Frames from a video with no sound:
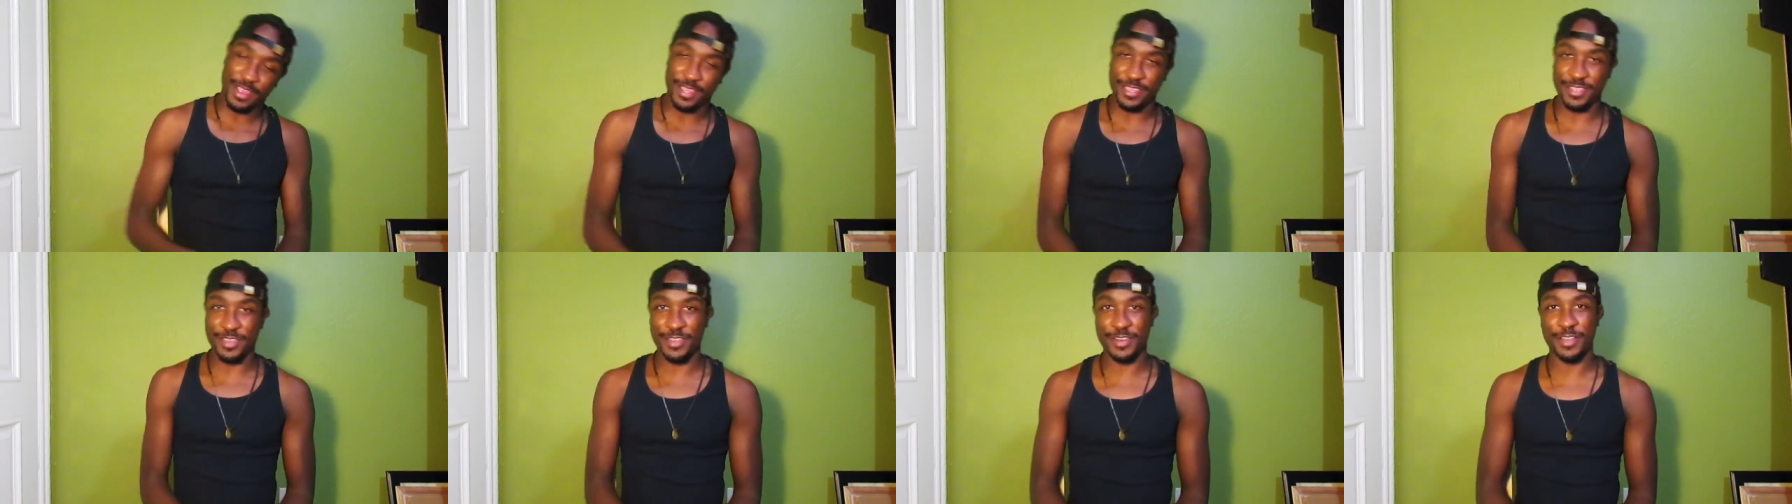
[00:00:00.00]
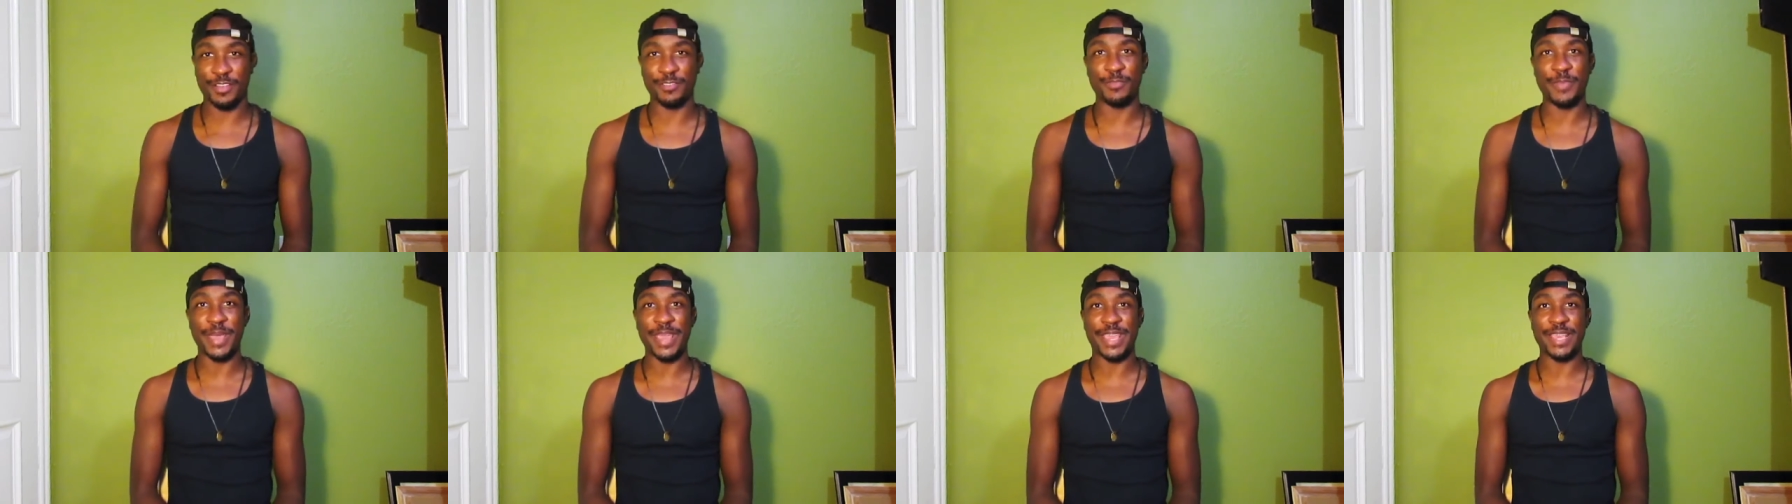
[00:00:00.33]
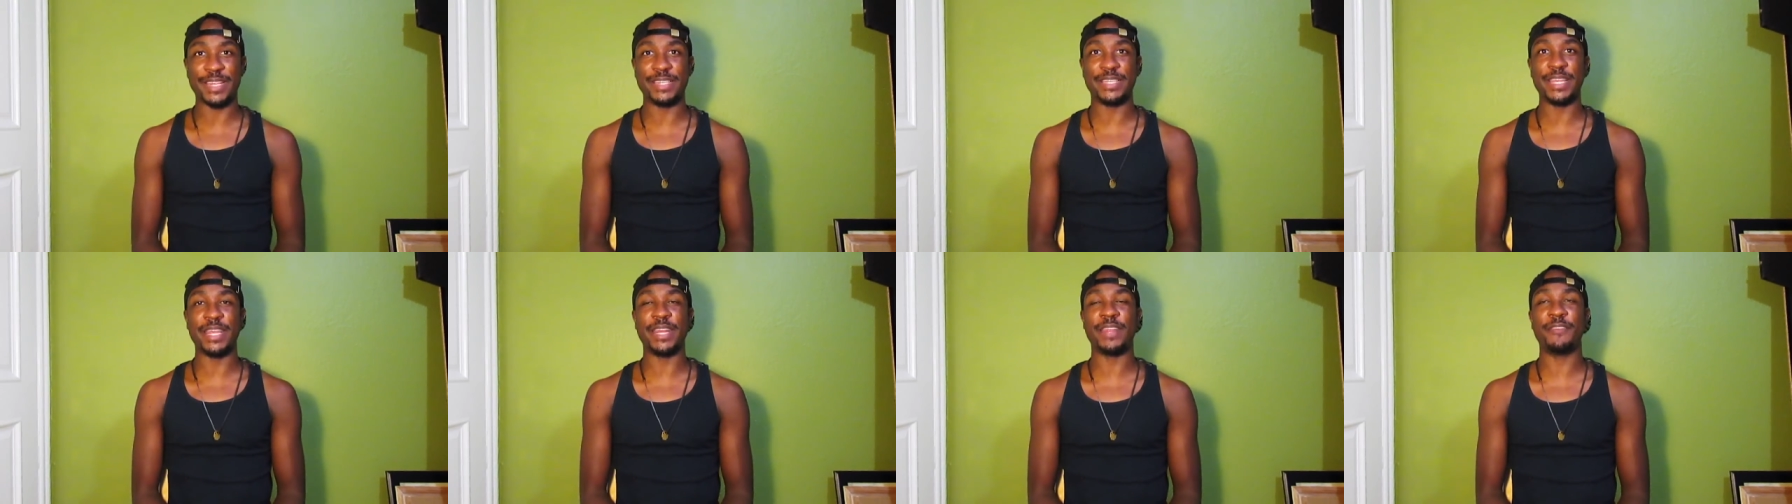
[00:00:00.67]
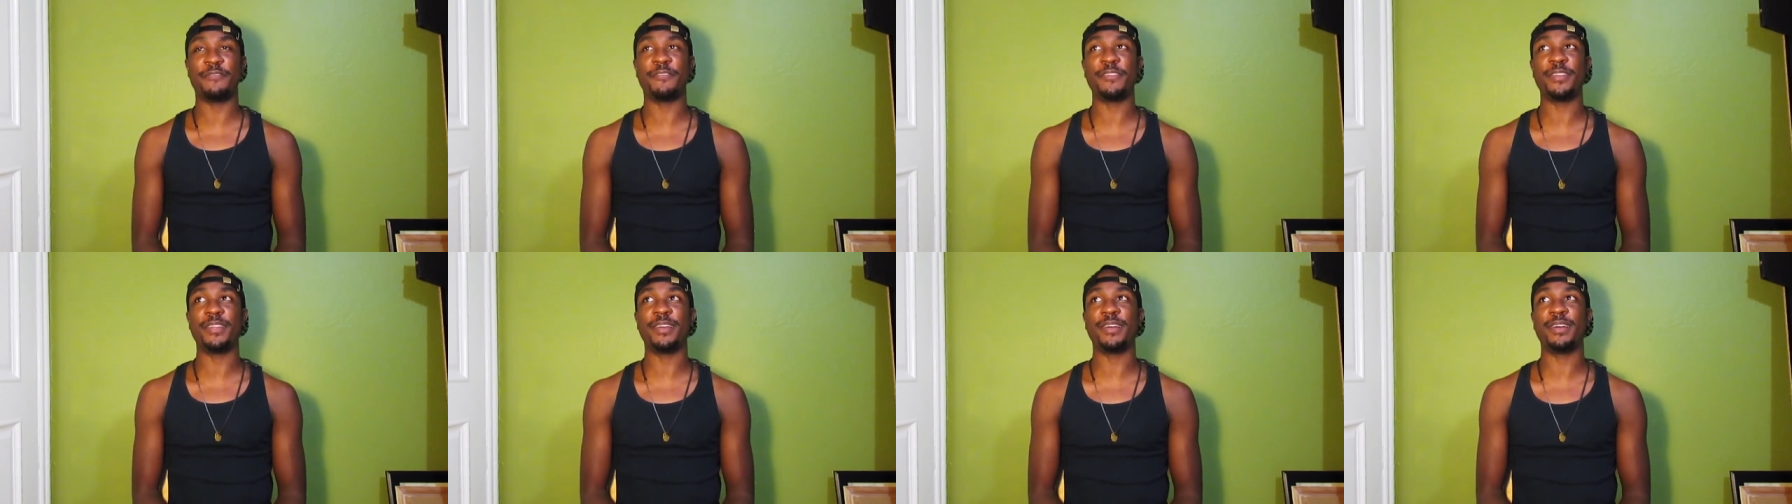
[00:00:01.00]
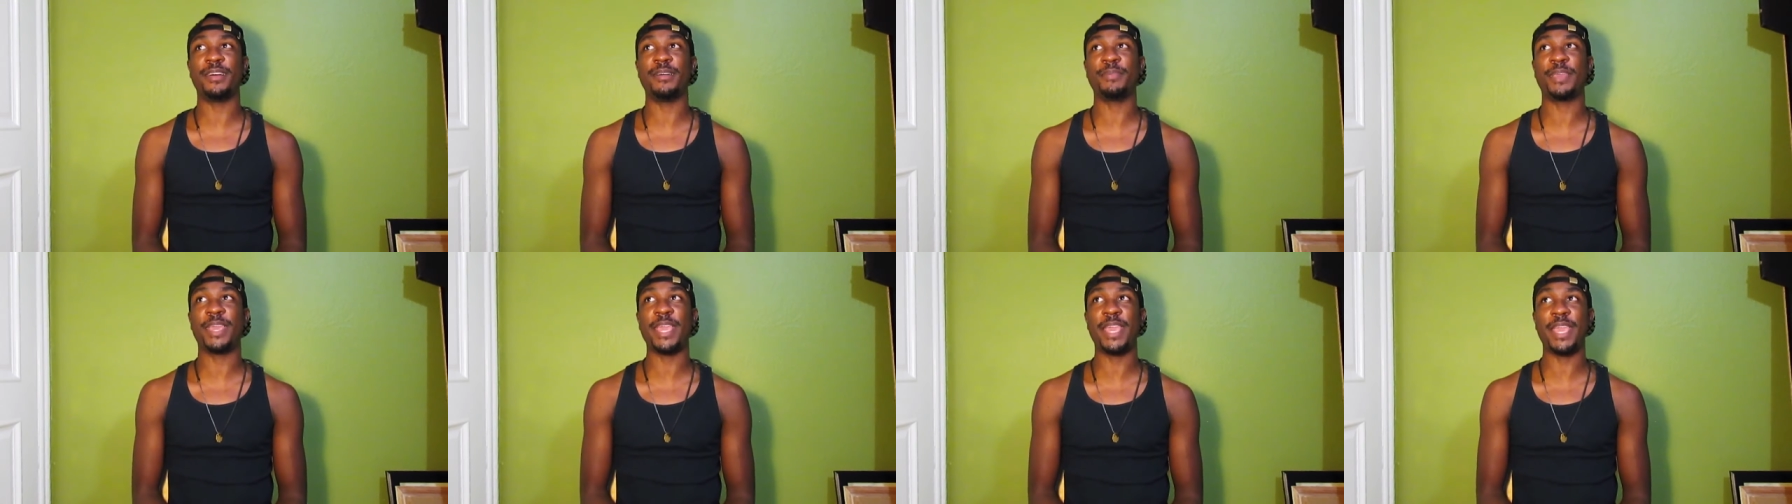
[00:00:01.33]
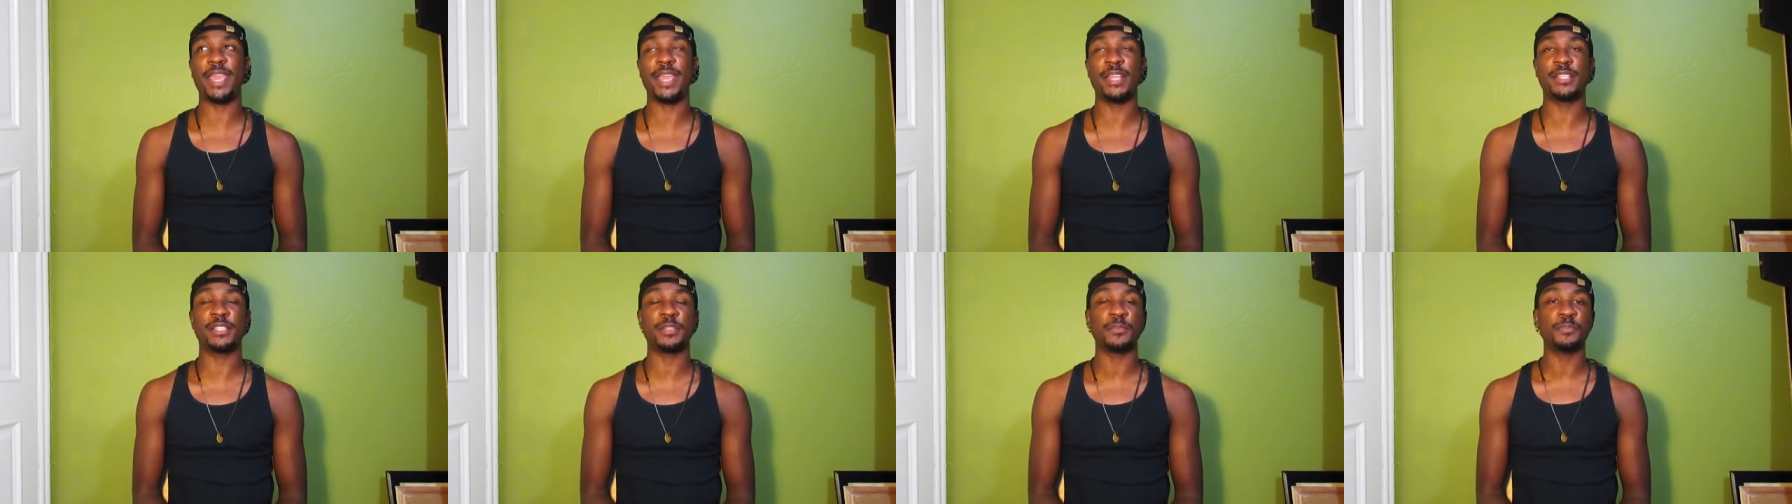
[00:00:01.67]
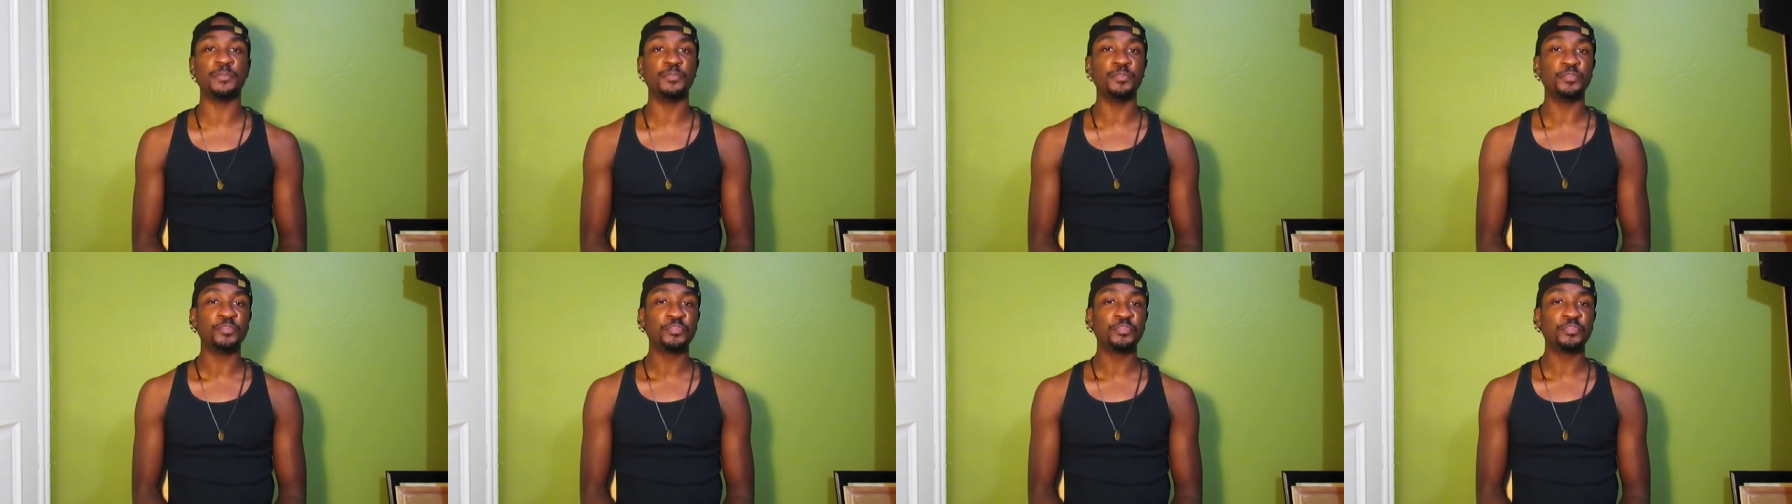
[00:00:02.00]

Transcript: You know, making dinner for the kids.